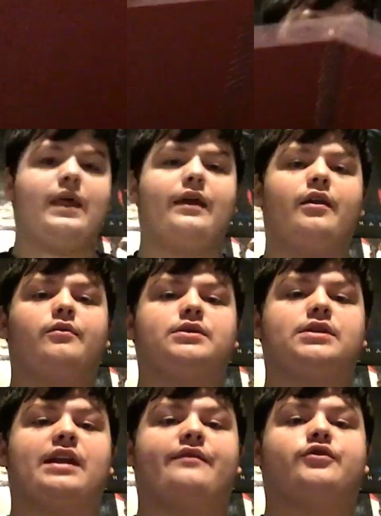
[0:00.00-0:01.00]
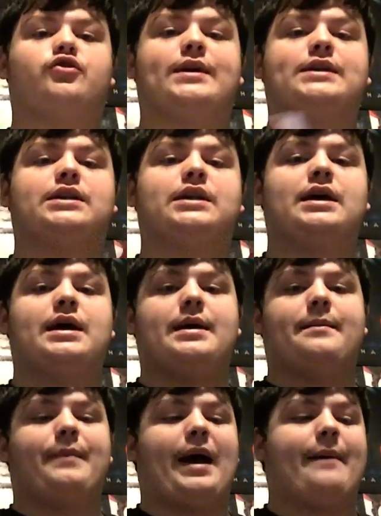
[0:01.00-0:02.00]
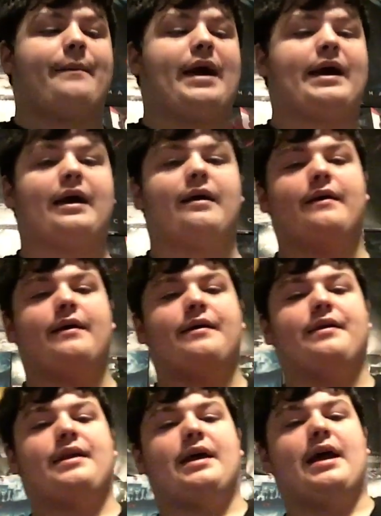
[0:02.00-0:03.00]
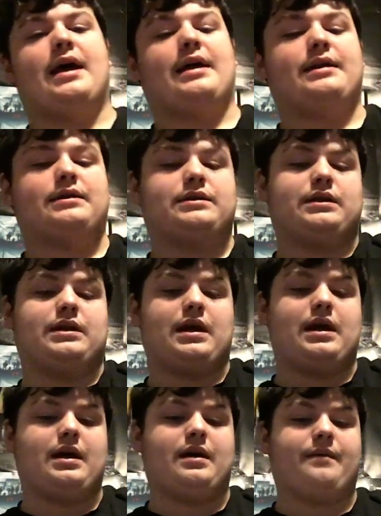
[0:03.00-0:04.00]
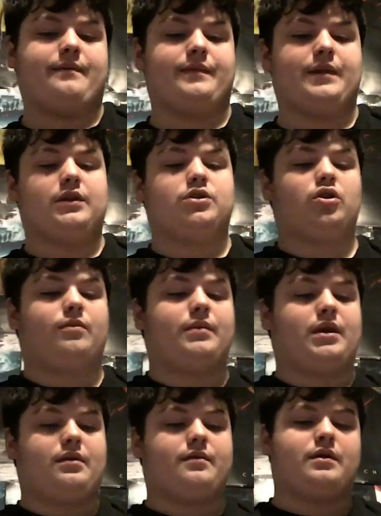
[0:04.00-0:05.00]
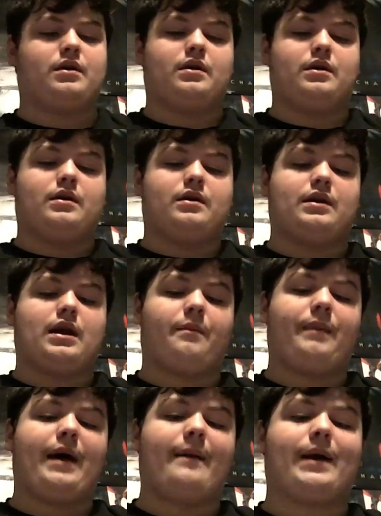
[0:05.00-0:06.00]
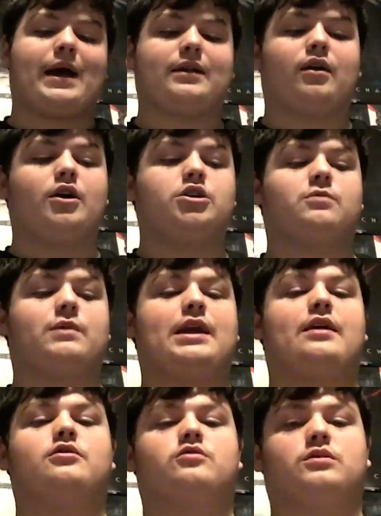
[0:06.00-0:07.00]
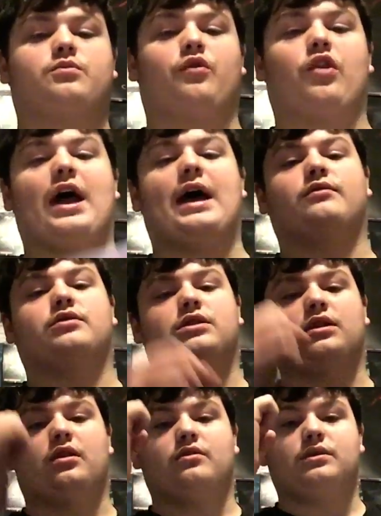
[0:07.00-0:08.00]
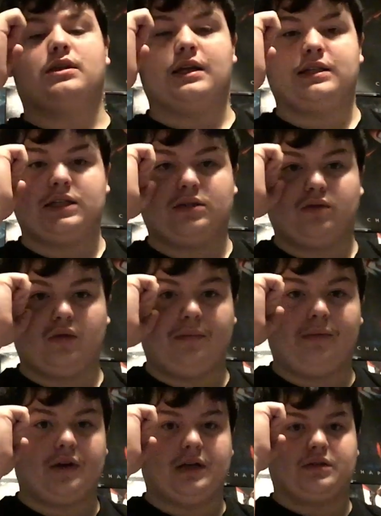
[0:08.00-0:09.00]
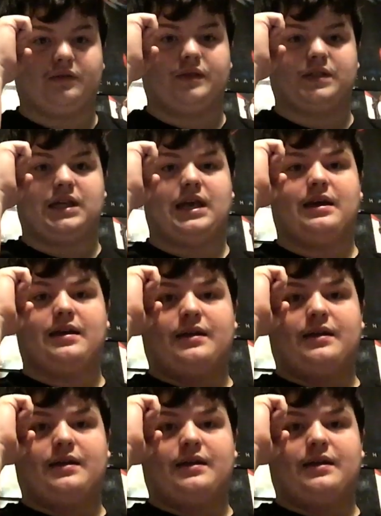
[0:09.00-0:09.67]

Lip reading: And then the only ones are left, Trish, Backpacker, and Tommy. Now, Backpacker dies when he goes to explore the house, he sees all the bodies, obviously.